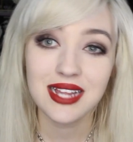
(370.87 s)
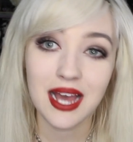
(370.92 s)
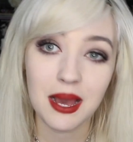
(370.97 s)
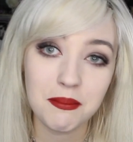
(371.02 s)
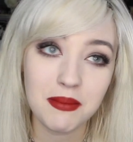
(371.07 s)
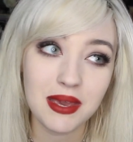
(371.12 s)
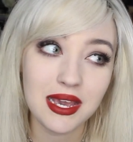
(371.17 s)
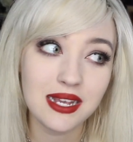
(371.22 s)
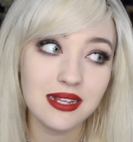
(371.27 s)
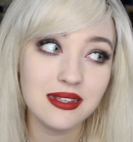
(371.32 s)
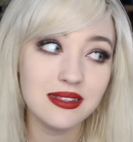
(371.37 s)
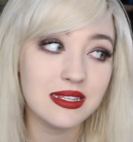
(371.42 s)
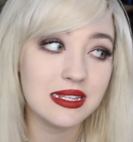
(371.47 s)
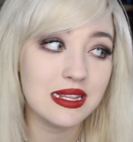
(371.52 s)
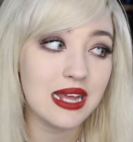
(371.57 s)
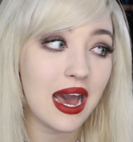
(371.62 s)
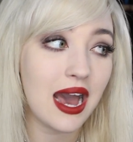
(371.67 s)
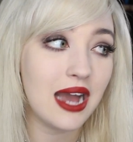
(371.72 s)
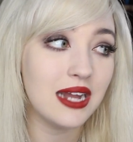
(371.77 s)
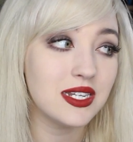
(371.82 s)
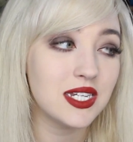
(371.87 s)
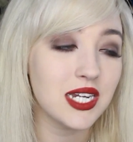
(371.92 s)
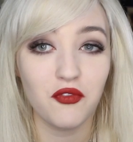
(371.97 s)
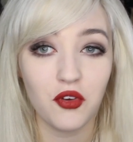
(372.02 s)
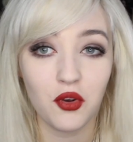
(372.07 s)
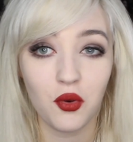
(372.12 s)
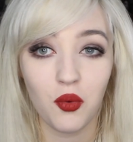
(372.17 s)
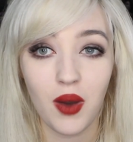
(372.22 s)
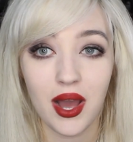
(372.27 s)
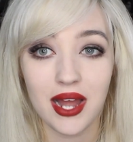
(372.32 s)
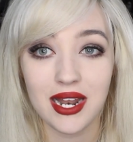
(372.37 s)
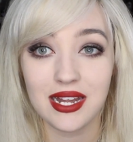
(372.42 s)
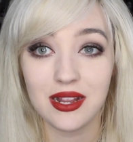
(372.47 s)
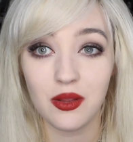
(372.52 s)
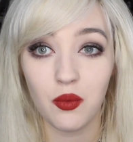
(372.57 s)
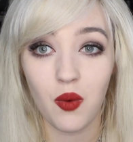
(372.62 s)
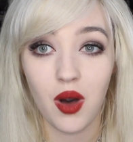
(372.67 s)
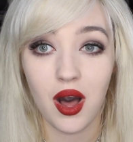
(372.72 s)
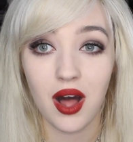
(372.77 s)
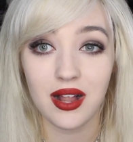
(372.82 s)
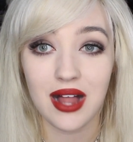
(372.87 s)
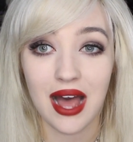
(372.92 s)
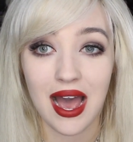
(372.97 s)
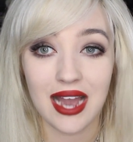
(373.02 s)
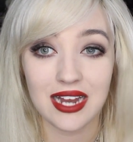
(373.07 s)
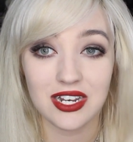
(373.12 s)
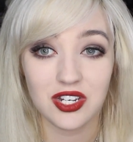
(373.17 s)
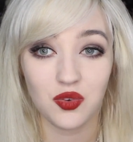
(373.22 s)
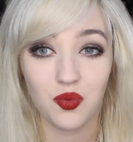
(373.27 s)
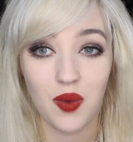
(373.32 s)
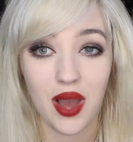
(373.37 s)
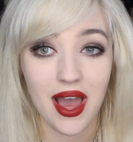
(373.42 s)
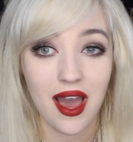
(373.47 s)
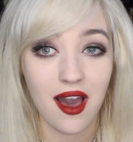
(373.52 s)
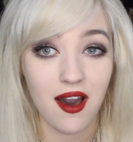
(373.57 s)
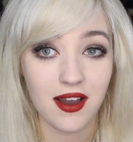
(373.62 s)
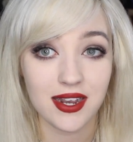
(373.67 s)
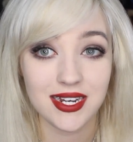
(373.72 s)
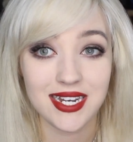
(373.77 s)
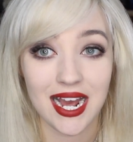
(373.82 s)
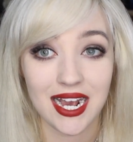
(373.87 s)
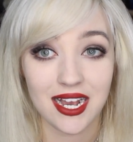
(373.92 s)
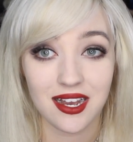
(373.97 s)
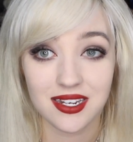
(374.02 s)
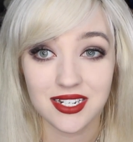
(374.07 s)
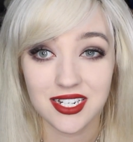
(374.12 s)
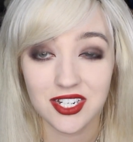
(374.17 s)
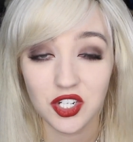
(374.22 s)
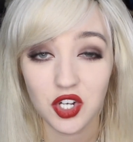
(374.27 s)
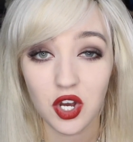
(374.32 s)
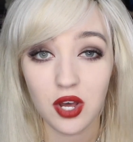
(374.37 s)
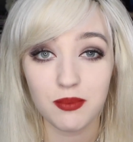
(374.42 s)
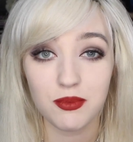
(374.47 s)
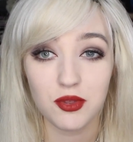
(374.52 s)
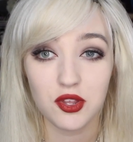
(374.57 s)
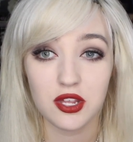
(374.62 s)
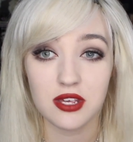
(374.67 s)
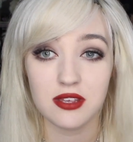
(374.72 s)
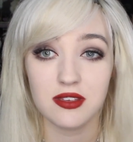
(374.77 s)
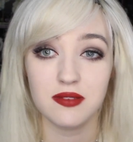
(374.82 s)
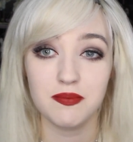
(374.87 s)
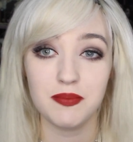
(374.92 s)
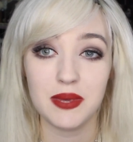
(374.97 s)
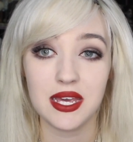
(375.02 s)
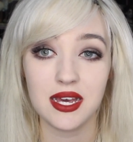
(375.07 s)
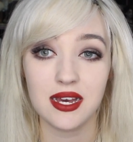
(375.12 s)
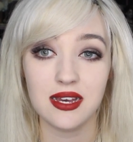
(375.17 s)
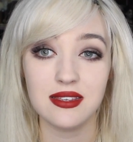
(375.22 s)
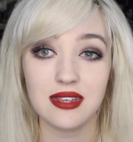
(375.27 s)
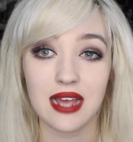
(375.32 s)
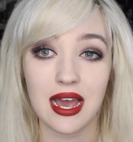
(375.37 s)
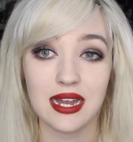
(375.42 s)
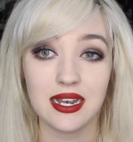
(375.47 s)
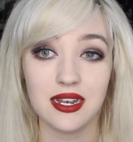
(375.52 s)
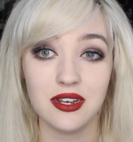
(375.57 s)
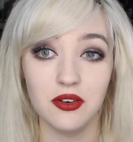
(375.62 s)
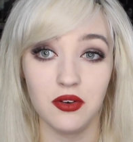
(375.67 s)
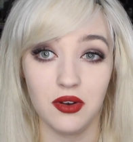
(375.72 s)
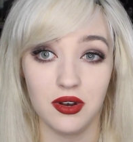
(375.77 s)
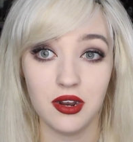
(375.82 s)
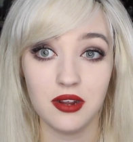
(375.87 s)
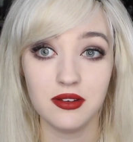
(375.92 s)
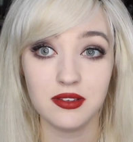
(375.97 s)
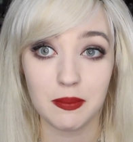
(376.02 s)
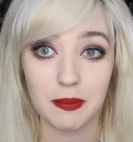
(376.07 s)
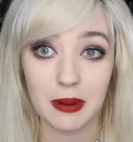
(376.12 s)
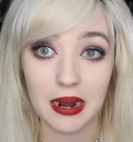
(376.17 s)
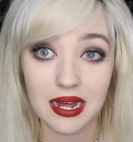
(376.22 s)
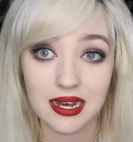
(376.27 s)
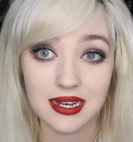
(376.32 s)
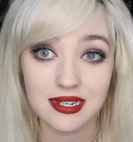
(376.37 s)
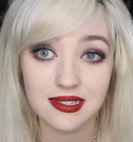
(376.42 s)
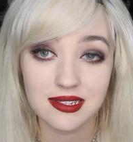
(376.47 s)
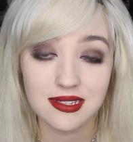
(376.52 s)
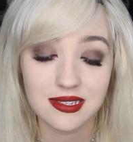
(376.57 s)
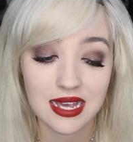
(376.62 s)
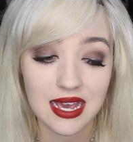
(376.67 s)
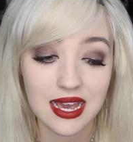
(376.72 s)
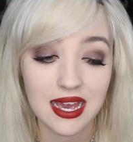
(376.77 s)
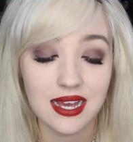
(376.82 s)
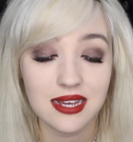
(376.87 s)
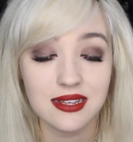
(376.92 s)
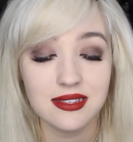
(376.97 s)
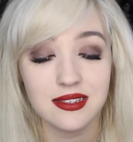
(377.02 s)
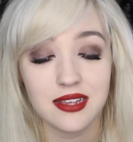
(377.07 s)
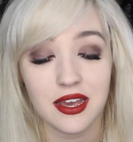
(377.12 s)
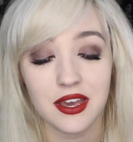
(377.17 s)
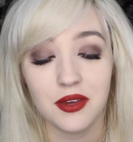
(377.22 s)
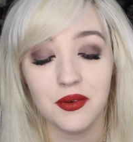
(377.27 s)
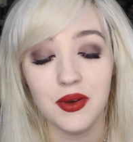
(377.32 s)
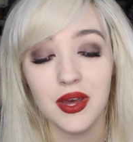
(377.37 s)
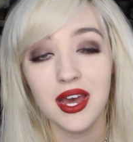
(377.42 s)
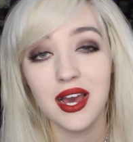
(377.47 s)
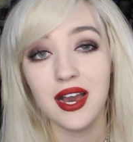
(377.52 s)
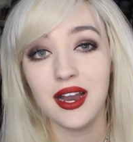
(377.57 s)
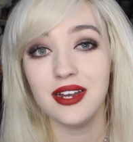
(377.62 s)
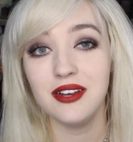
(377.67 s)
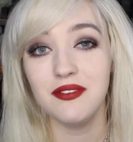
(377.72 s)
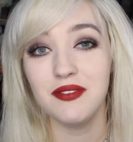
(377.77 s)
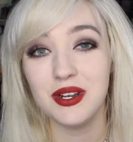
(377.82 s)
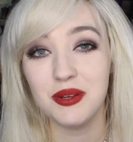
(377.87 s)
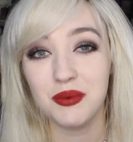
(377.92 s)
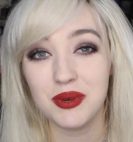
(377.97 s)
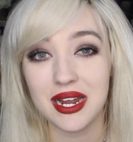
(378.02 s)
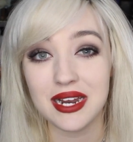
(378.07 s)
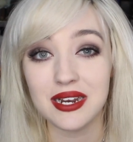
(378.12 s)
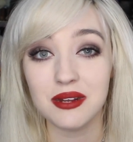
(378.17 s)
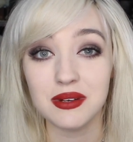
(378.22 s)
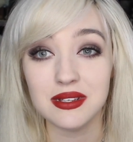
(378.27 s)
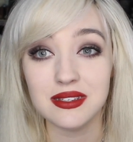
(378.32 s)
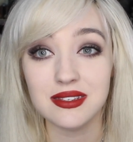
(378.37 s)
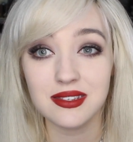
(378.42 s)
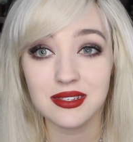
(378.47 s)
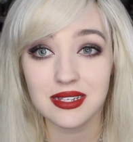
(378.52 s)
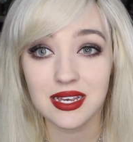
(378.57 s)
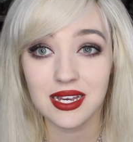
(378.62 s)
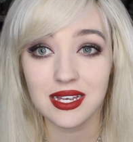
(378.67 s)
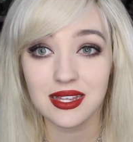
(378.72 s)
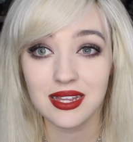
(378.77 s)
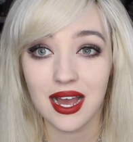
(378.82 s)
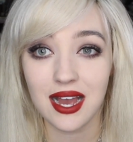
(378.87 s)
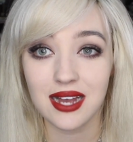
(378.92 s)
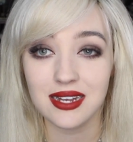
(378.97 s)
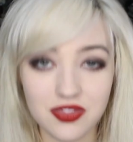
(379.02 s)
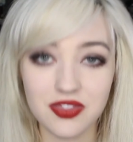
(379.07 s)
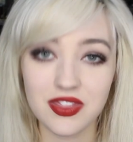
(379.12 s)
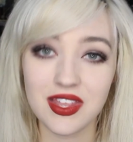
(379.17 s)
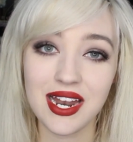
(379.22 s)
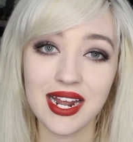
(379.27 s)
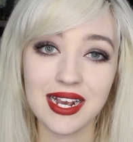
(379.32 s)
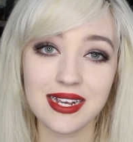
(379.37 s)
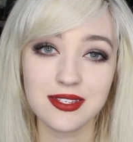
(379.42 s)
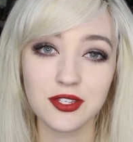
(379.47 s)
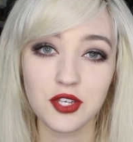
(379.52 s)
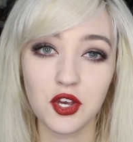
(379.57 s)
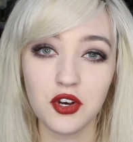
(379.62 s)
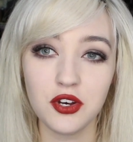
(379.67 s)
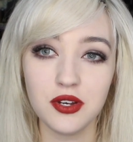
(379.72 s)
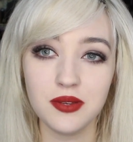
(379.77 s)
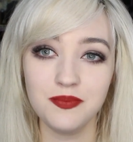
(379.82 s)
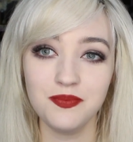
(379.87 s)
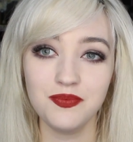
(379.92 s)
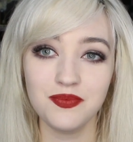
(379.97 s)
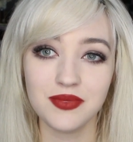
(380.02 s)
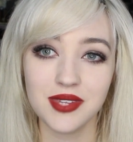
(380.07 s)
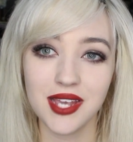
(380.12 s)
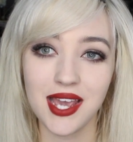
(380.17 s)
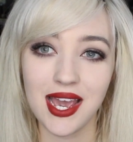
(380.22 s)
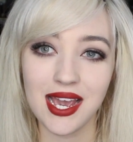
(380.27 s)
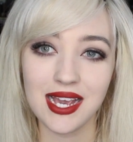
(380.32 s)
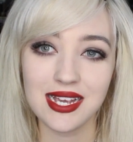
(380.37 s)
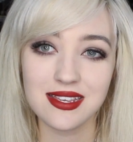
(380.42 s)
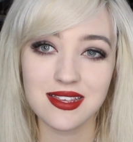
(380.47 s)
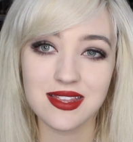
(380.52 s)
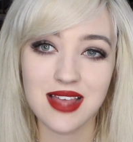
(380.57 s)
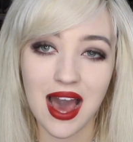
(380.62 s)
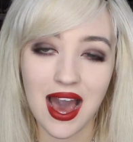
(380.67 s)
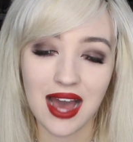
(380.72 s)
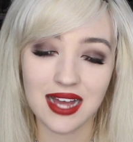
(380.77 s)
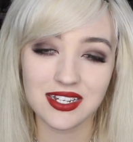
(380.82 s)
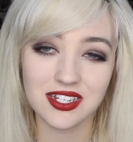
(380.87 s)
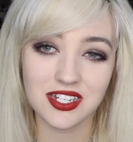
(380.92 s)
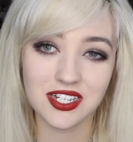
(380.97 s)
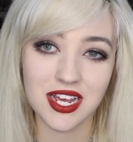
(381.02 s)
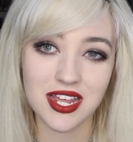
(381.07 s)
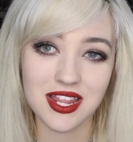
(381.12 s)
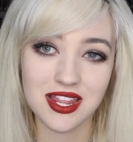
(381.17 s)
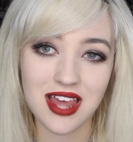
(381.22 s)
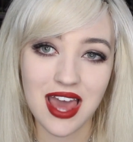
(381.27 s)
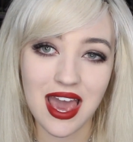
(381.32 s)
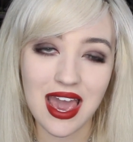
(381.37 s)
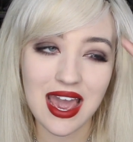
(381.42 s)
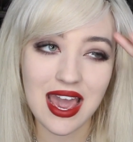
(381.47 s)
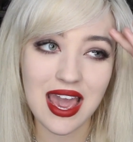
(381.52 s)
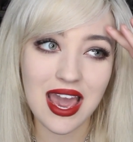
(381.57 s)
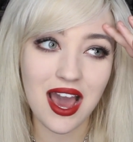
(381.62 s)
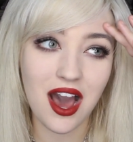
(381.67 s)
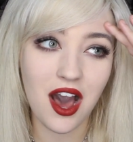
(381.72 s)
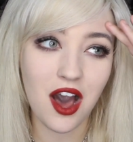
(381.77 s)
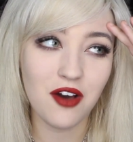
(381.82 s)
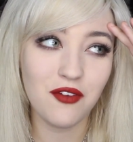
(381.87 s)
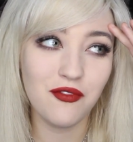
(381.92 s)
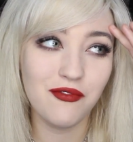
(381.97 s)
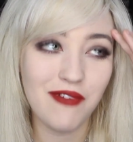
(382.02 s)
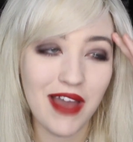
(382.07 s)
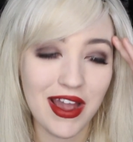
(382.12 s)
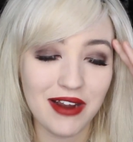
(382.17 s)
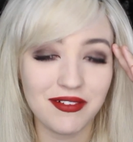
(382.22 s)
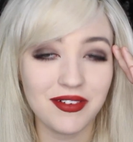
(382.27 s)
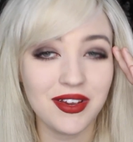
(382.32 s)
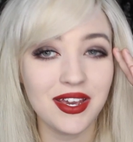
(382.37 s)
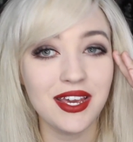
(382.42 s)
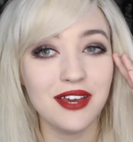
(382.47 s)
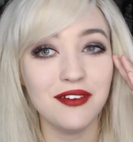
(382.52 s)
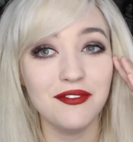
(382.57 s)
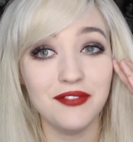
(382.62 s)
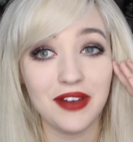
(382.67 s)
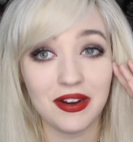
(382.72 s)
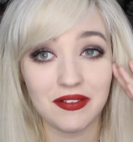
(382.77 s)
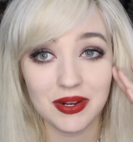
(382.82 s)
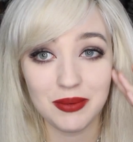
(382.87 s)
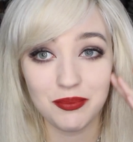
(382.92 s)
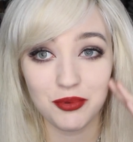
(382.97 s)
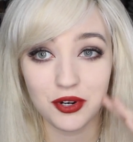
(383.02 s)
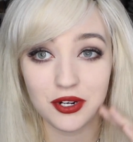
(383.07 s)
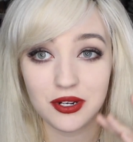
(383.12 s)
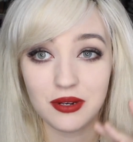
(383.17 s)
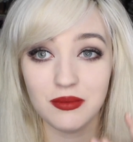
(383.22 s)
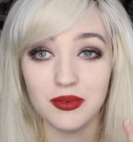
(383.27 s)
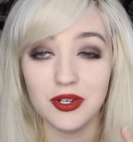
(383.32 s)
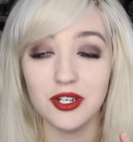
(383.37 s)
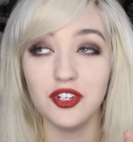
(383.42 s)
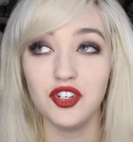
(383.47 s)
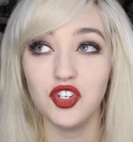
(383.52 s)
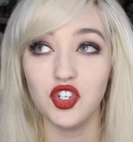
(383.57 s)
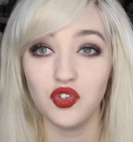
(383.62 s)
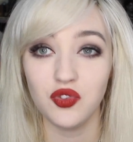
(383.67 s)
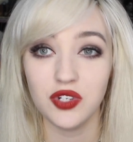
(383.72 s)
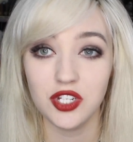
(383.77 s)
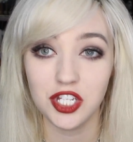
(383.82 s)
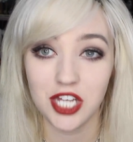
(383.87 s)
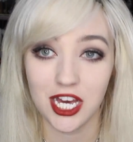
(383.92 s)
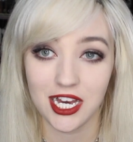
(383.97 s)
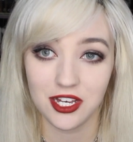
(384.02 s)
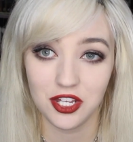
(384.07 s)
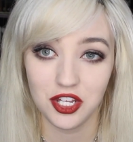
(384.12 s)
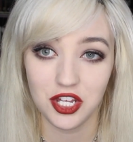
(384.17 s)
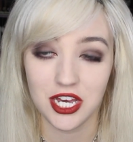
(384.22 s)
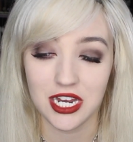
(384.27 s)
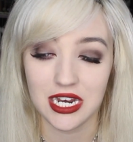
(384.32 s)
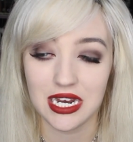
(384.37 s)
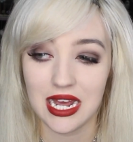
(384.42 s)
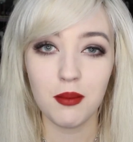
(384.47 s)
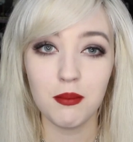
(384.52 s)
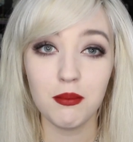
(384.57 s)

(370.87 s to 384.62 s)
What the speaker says: That means that for quite a little while I had to wear high neck kind of tops, just because I had loads of plasters here, so I didn't really want anyone seeing that. The next con is that they are very prone to rejection.